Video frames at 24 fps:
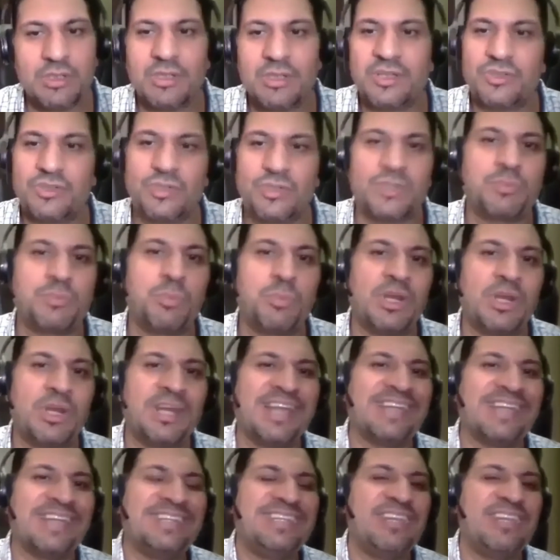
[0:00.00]
Just
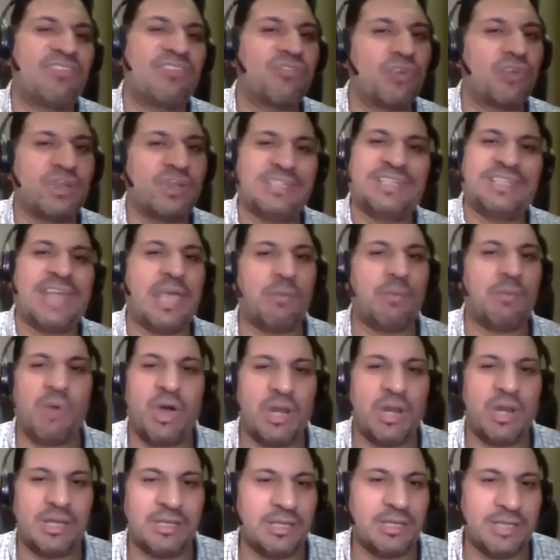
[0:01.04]
putting a different name
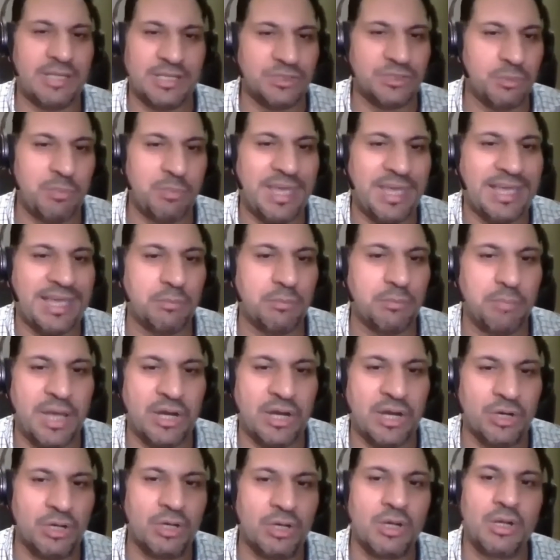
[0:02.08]
on it, it doesn't make it
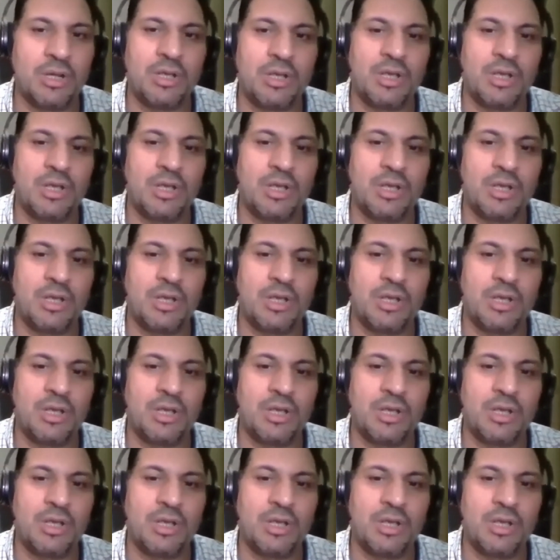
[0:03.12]
better.